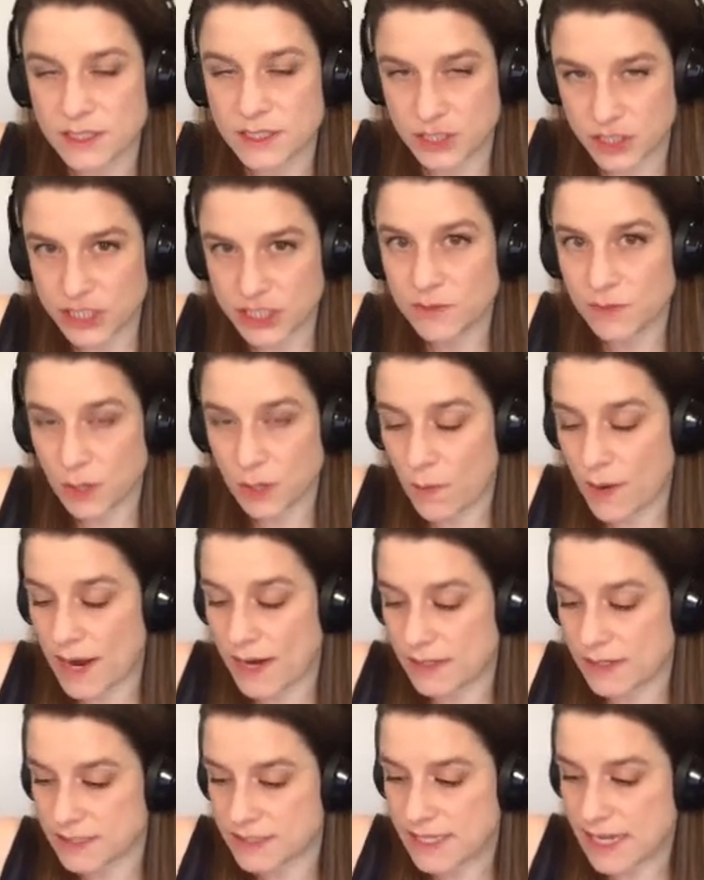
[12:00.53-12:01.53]

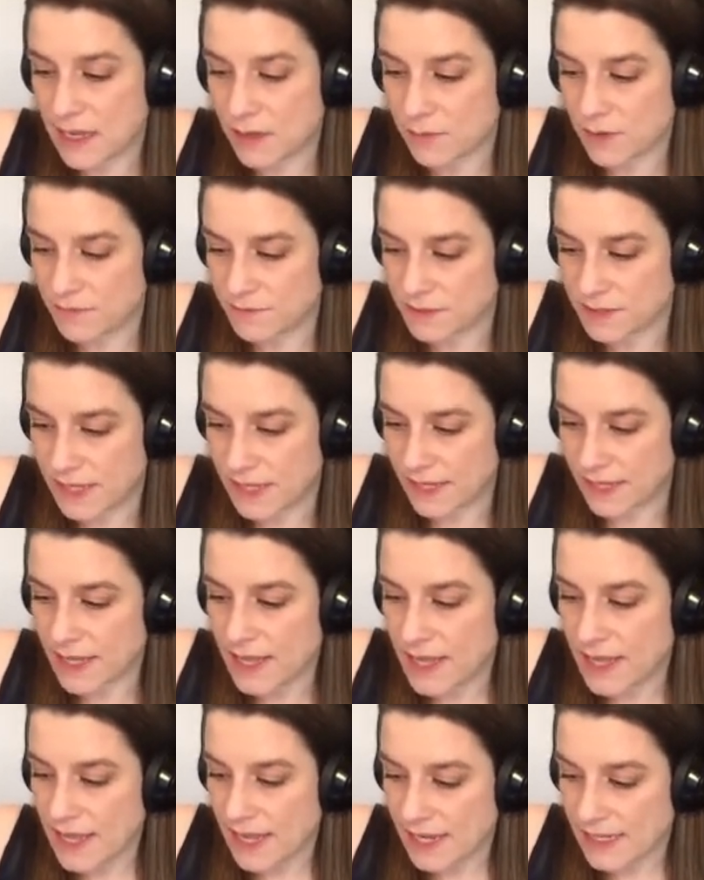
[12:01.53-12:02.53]
tail ruffling,
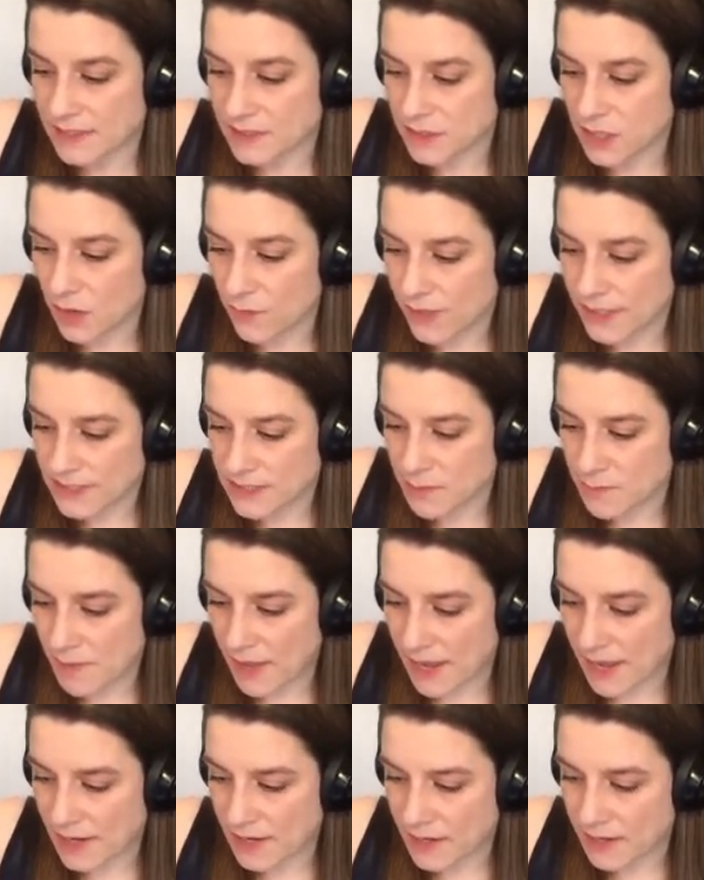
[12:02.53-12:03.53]
is going to
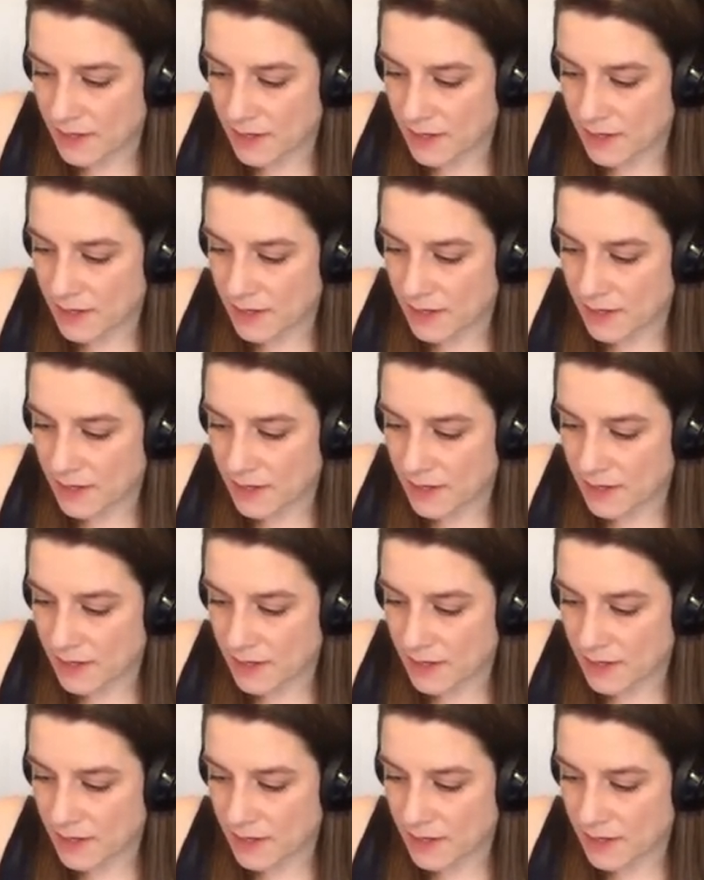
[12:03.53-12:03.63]
mate